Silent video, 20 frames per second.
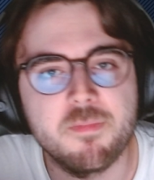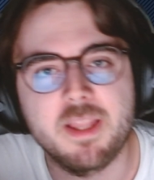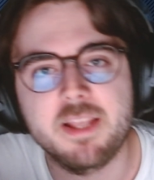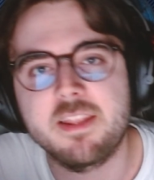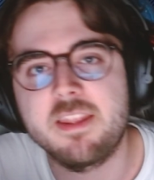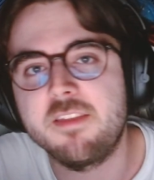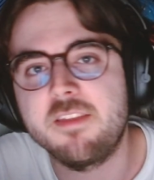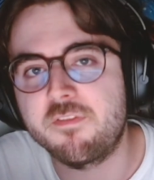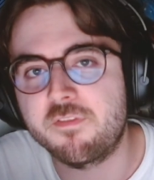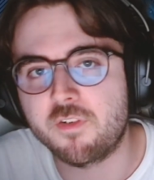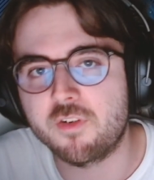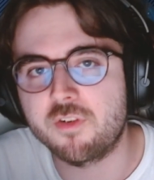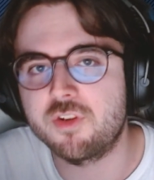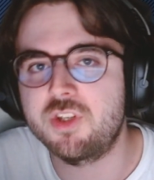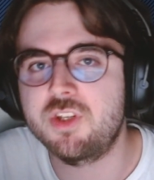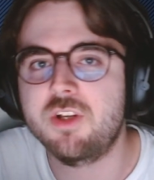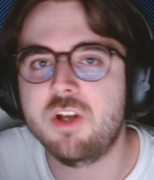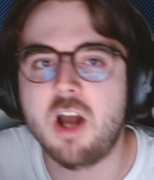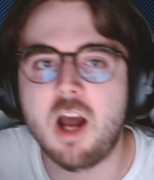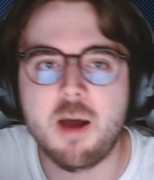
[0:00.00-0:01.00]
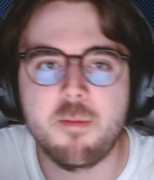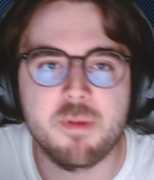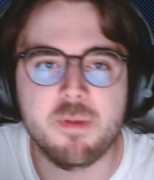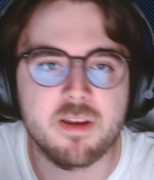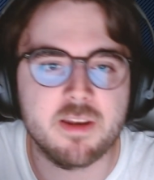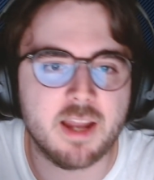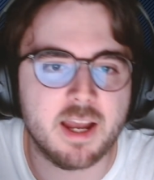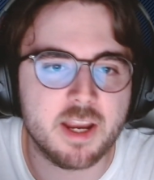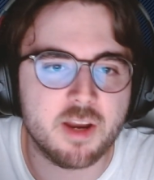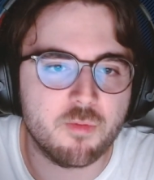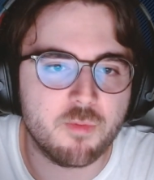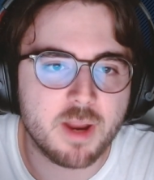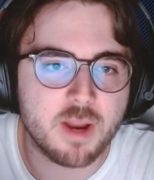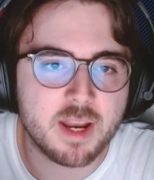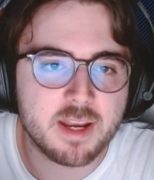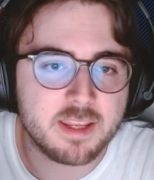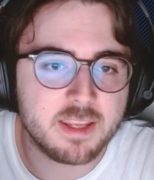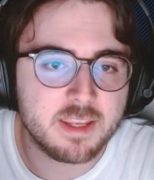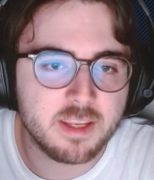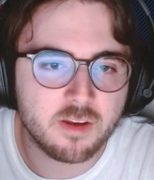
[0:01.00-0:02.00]
Like the first comment I
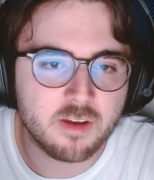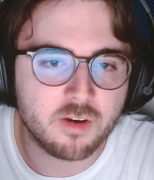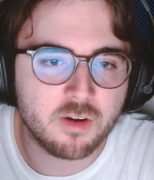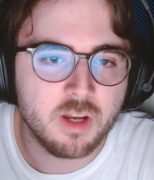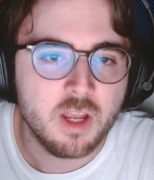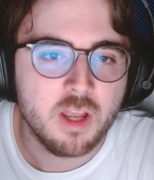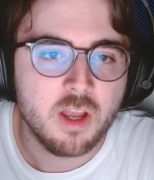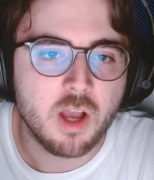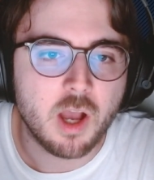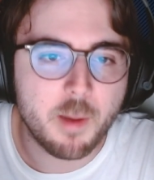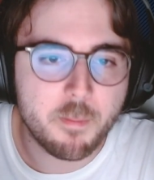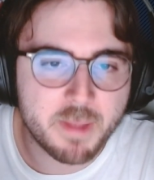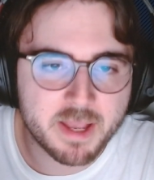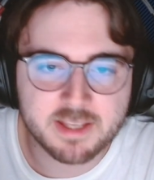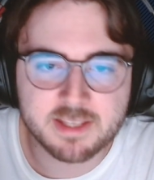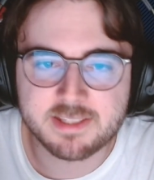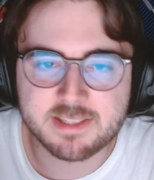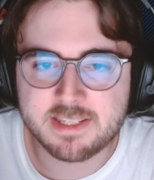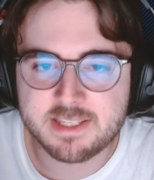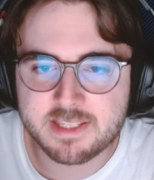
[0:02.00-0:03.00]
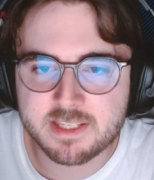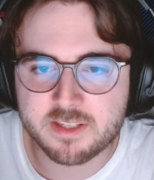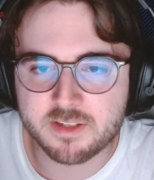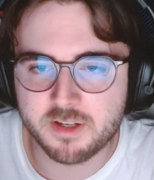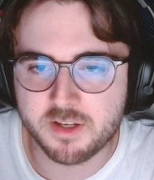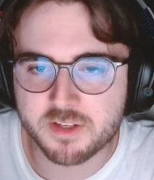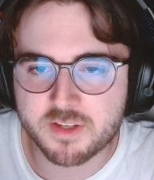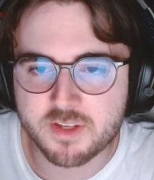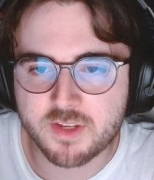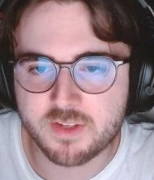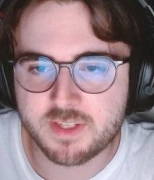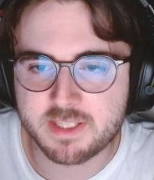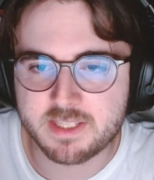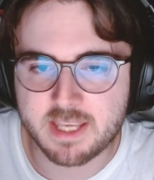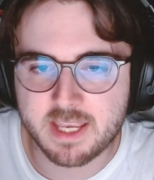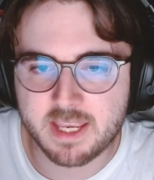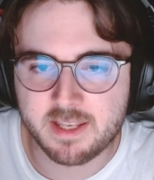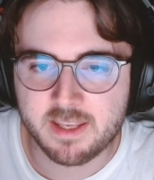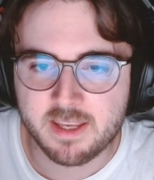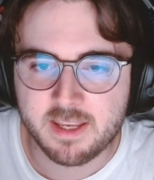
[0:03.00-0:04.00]
read here, Megaxesis also
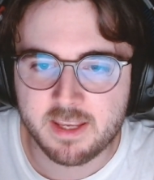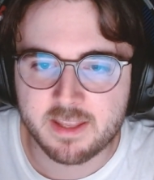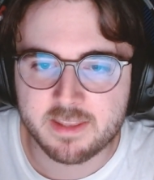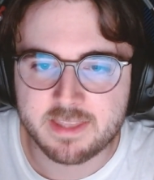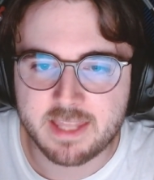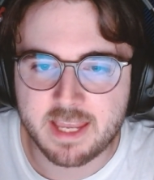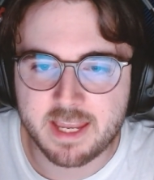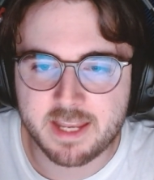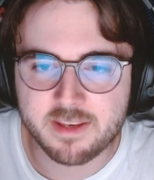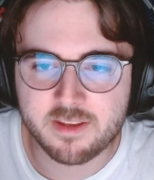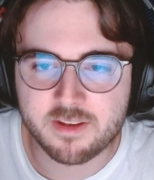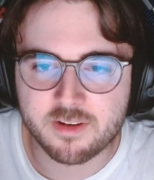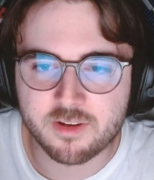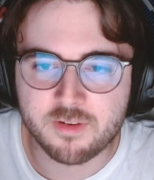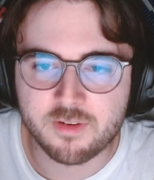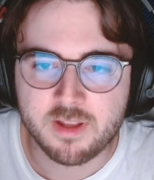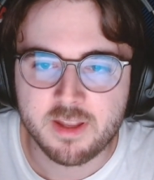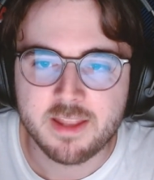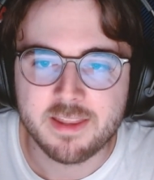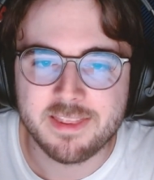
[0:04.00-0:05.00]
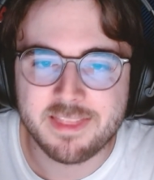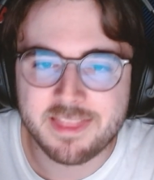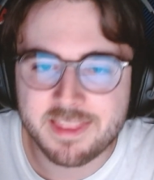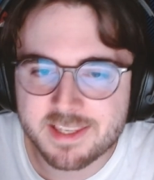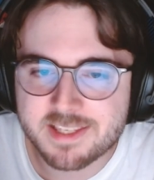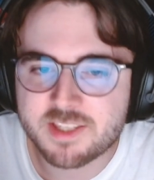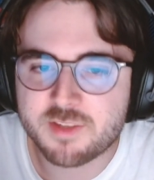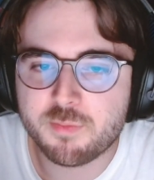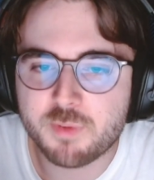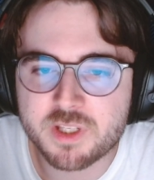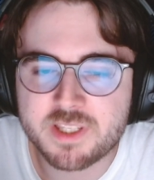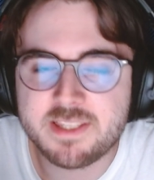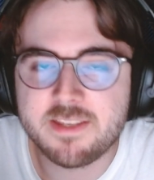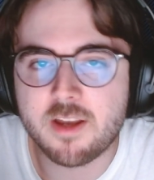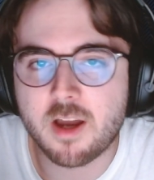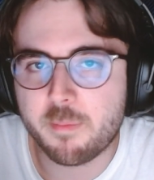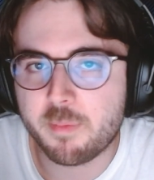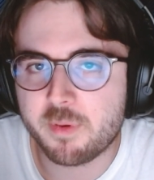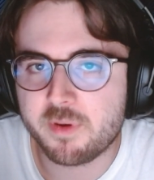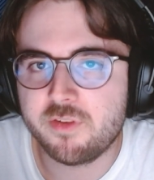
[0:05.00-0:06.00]
said that, you know, this was
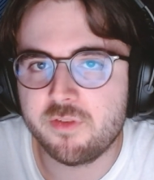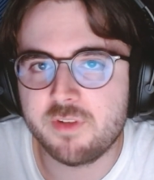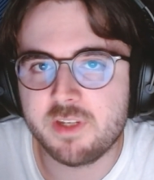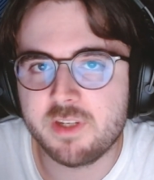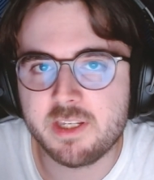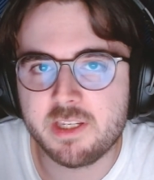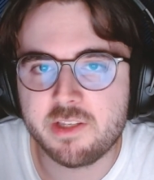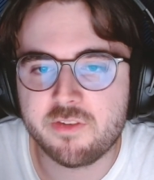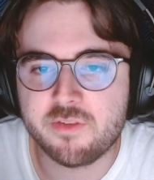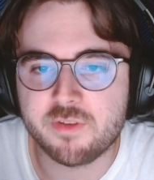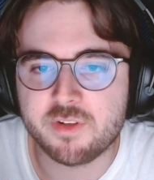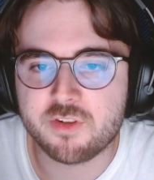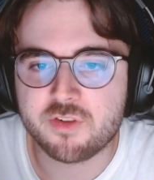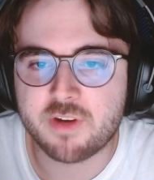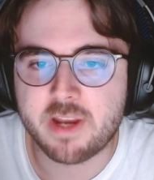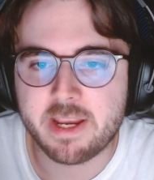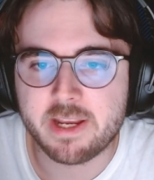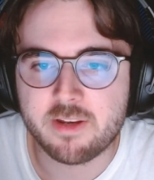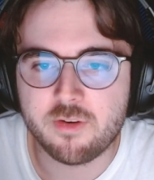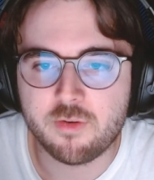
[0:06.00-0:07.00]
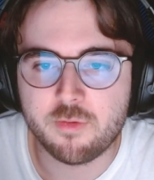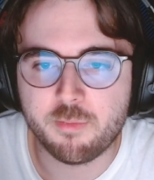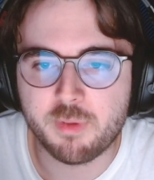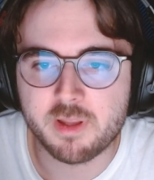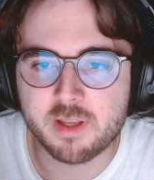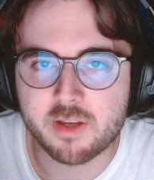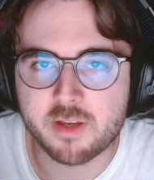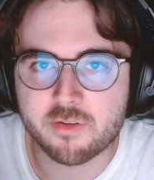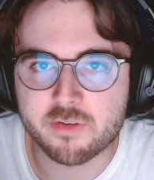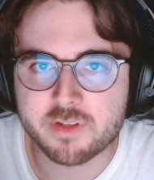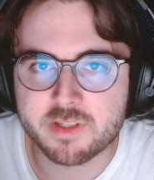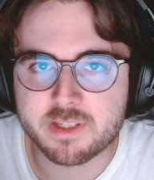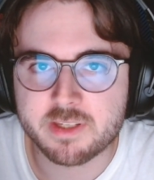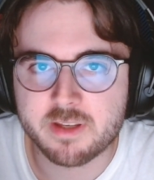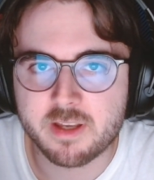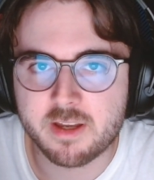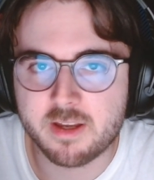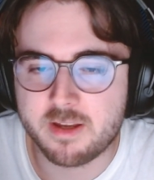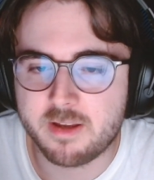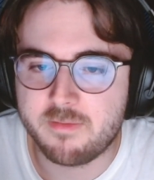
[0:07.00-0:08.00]
the opportunity to attract new players.
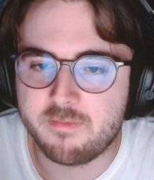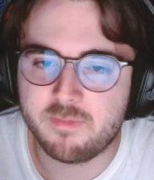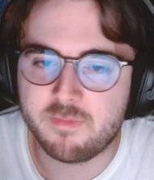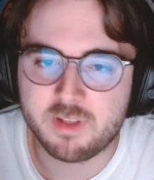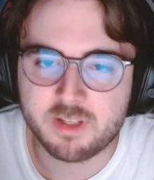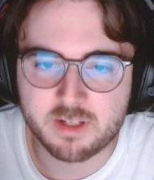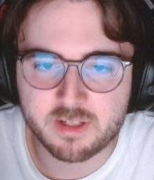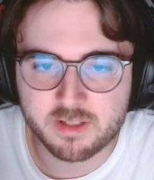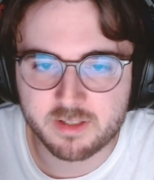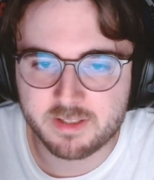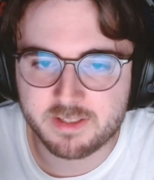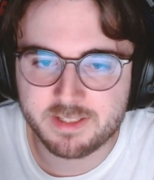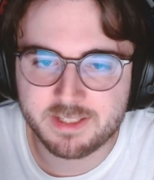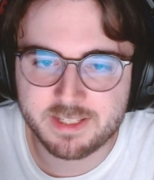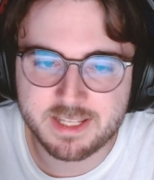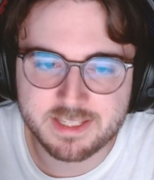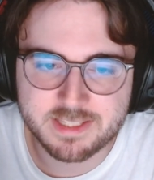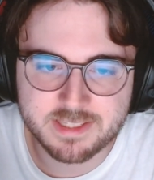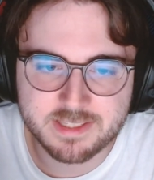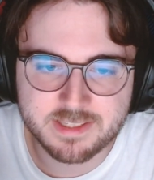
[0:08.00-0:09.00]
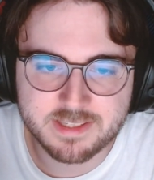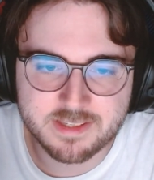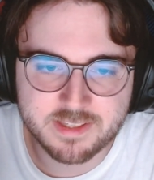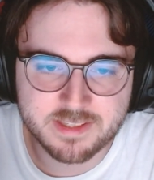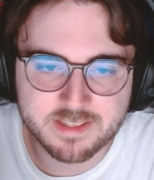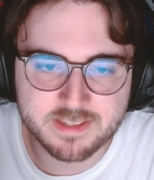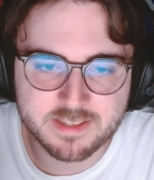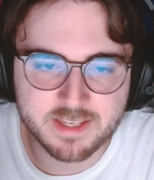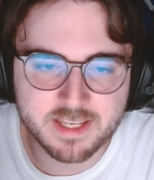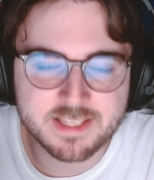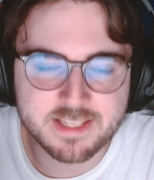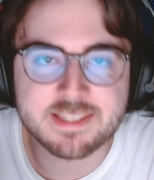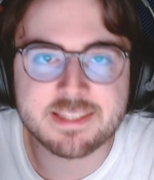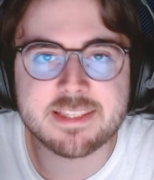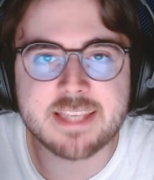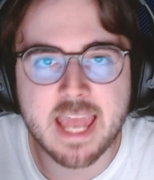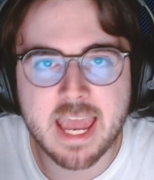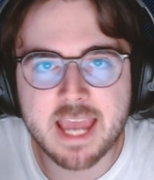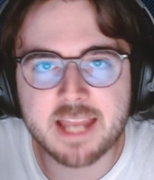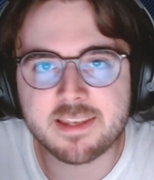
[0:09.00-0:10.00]
It's
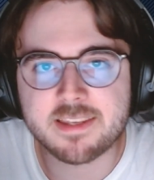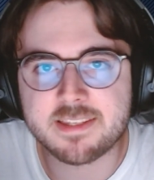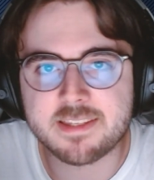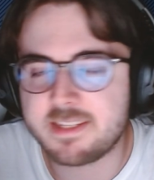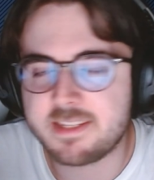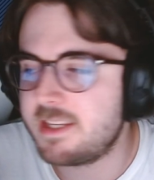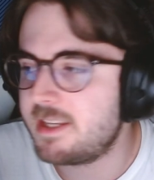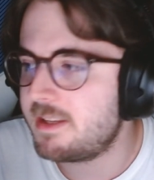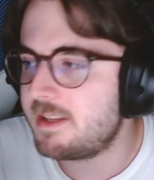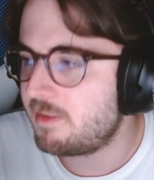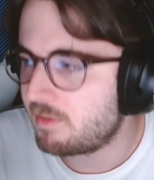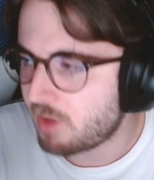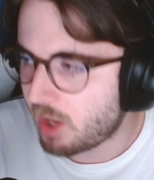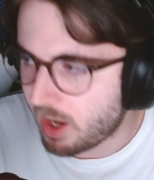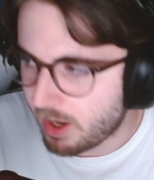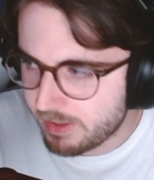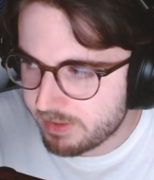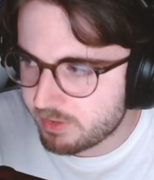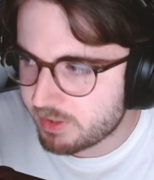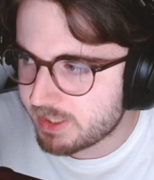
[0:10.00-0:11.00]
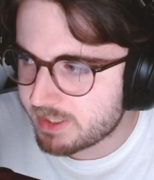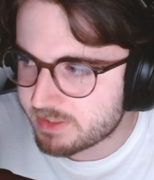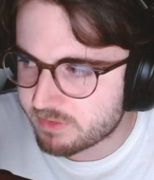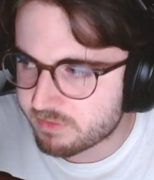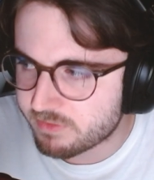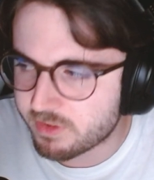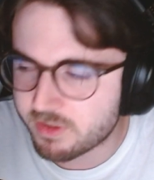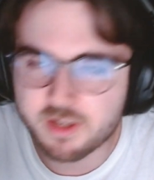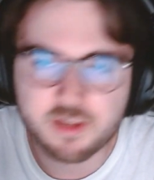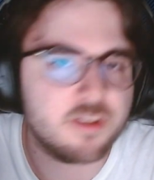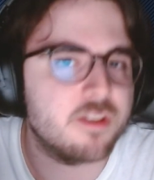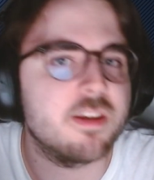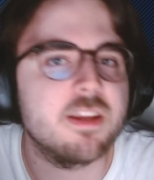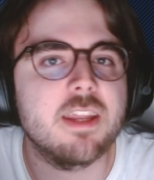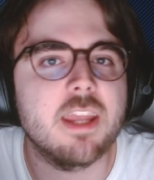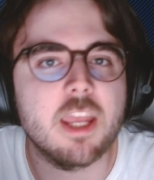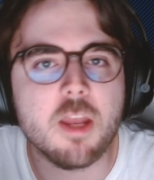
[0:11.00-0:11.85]
sad to see. Hunt is a very good